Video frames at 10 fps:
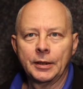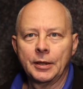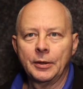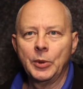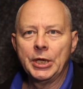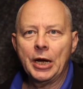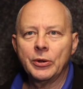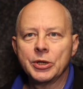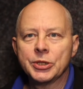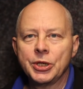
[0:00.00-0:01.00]
We're now
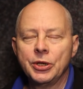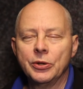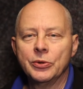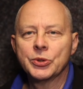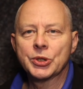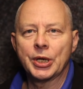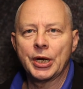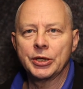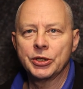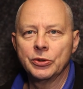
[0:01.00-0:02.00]
going to use
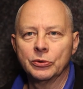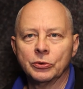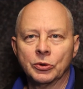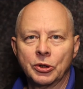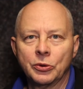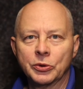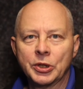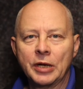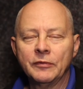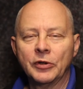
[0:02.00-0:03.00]
a tool called the
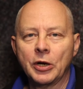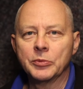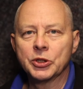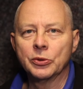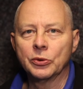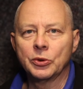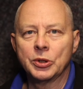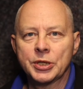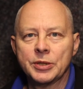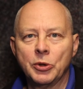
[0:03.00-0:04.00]
envelope tool
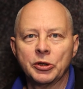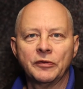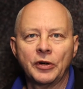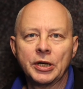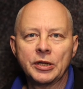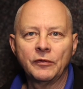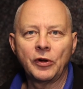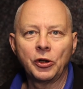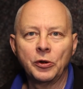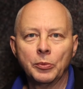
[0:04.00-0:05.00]
to modify the
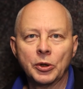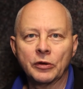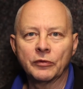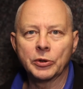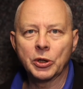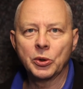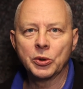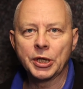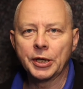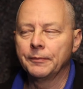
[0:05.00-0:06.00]
volume of a
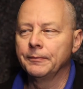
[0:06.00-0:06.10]
recording.